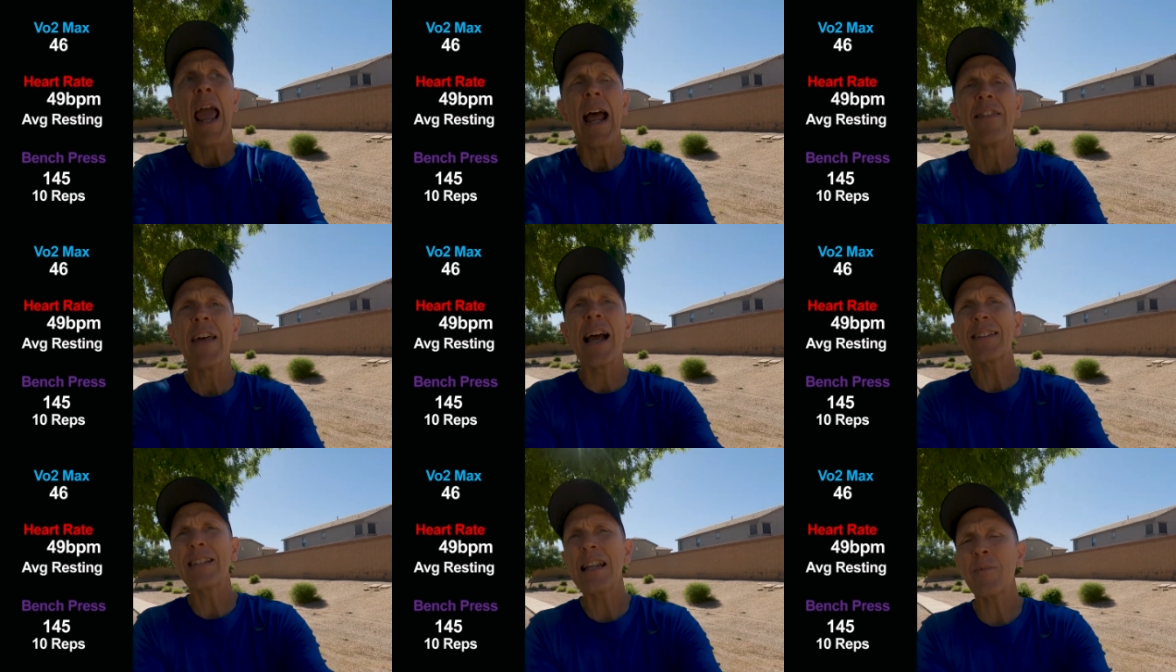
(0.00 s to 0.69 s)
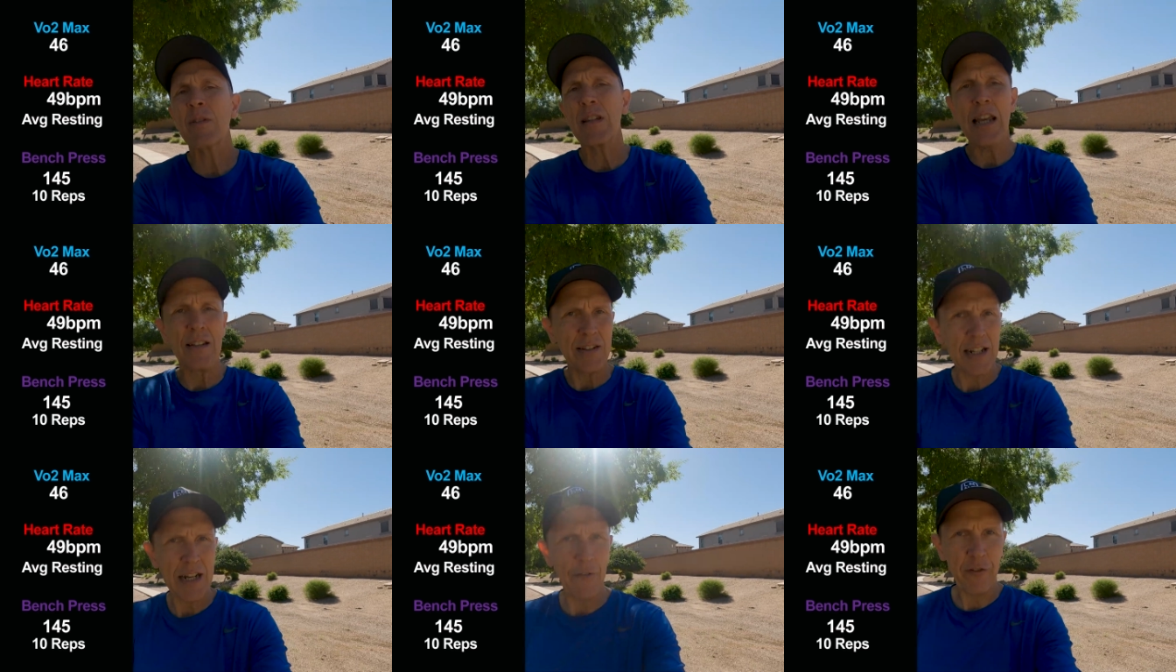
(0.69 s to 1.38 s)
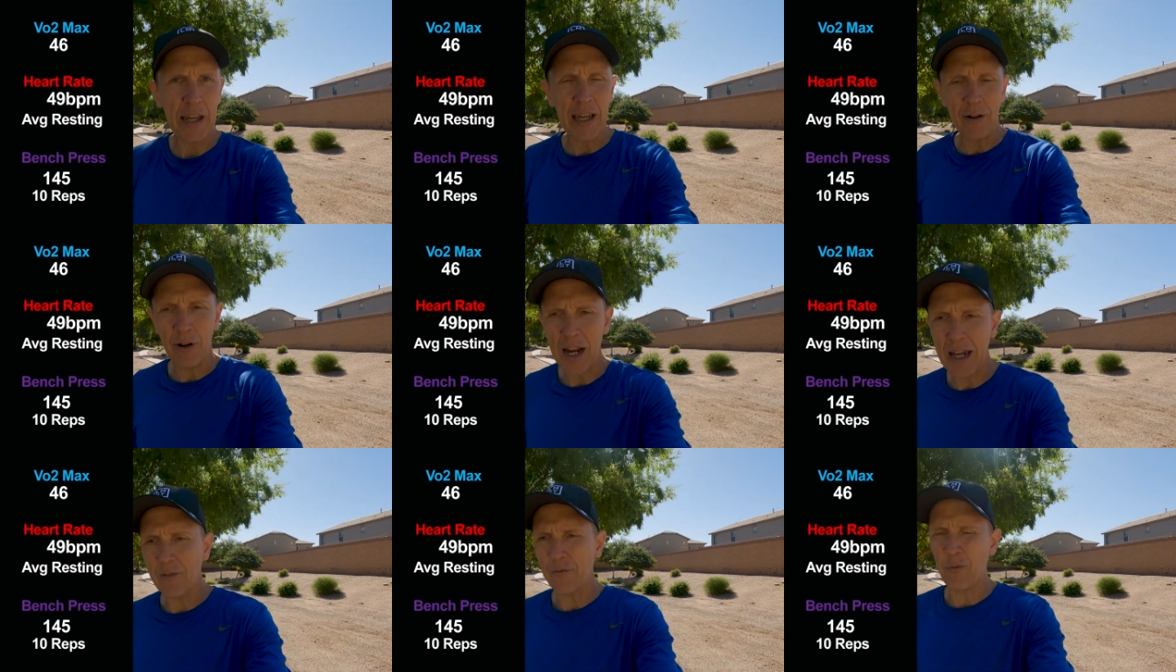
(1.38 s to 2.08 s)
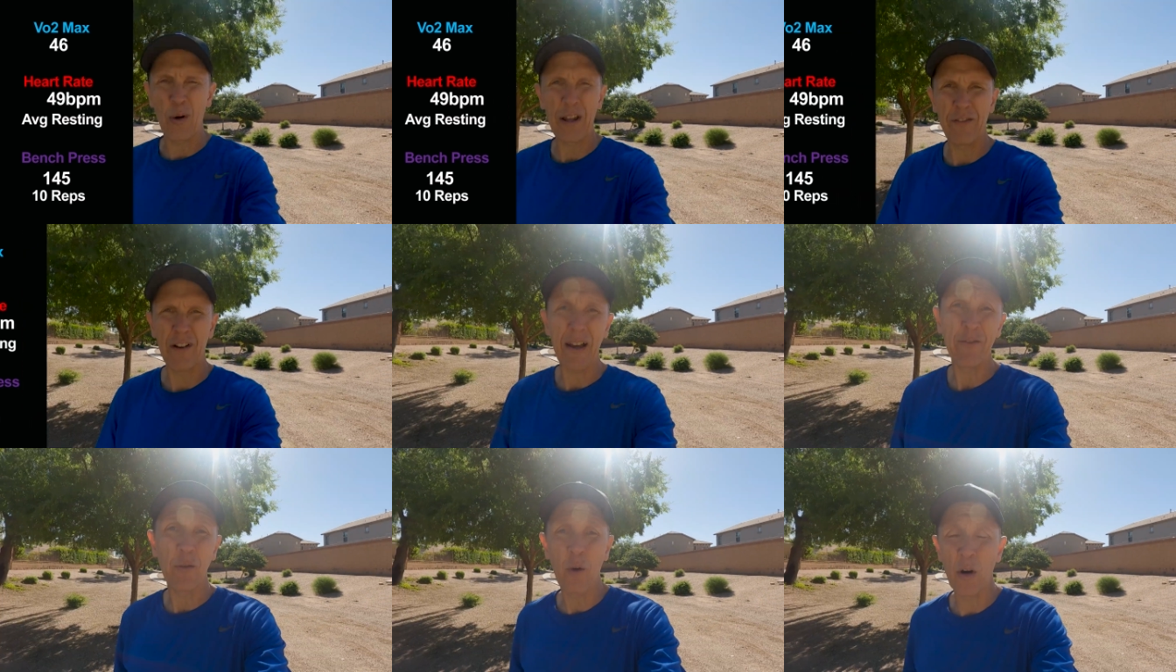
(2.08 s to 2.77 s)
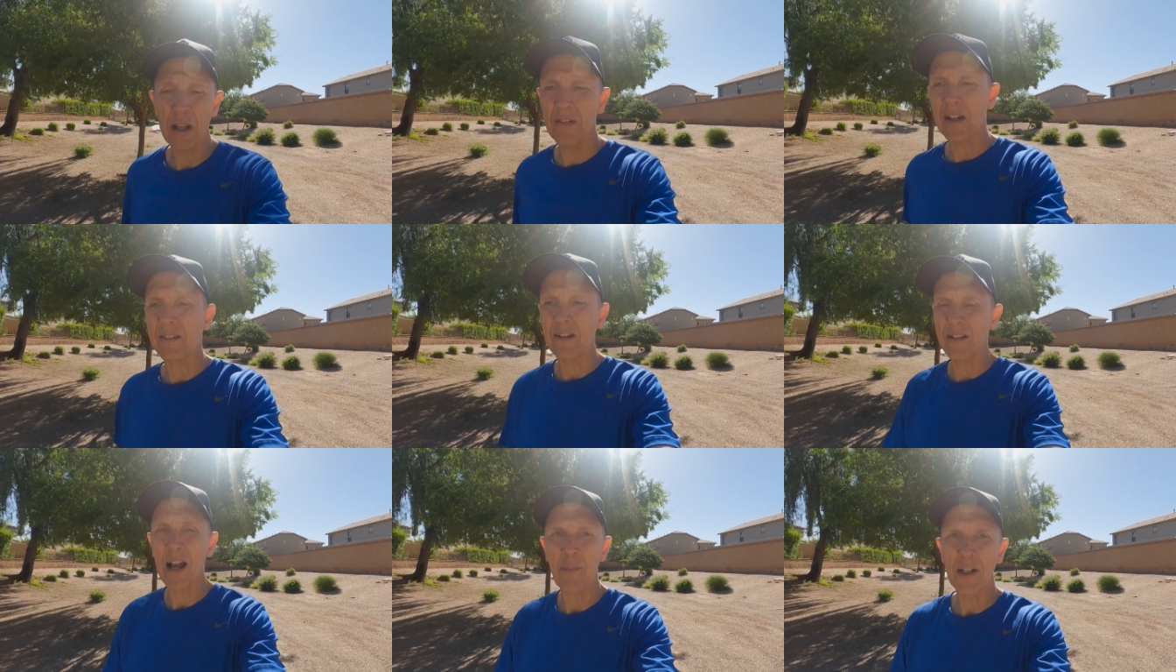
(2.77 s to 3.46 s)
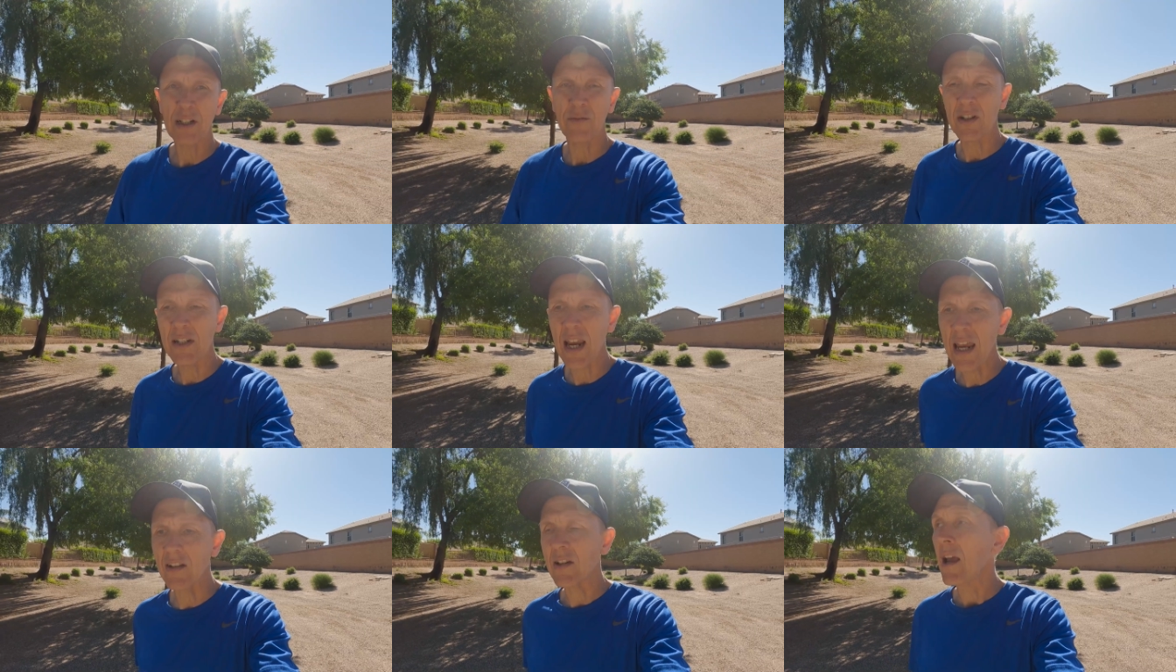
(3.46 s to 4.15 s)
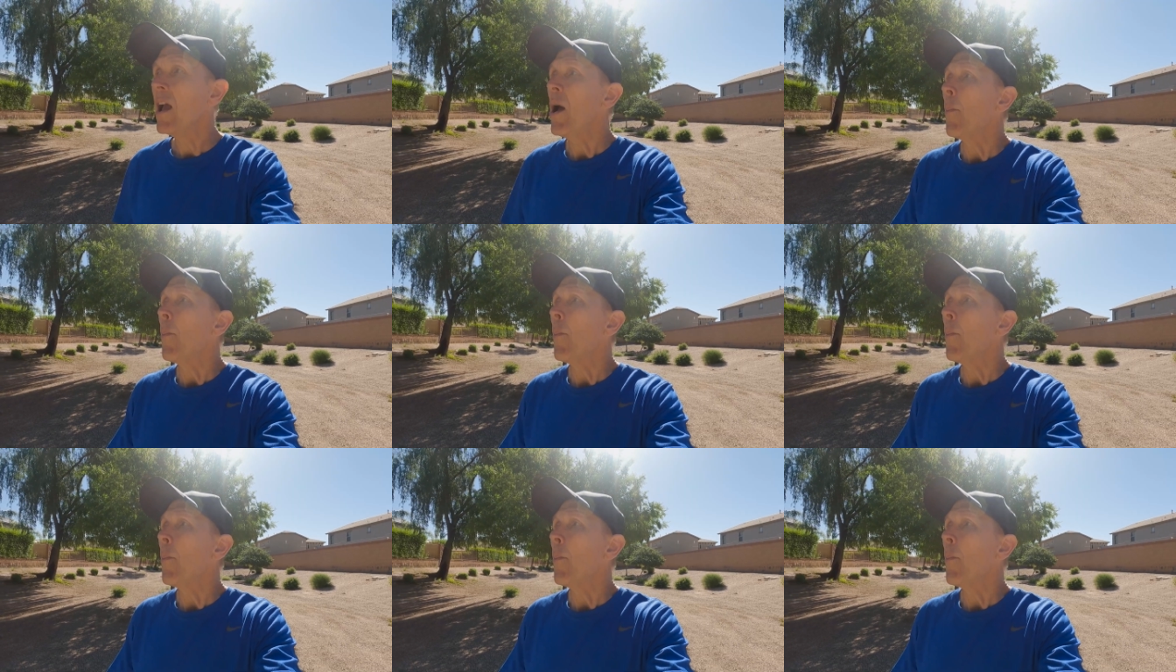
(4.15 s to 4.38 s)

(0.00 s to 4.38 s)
And that seems insignificant, right? forty-five to forty-six, that's not much of a change.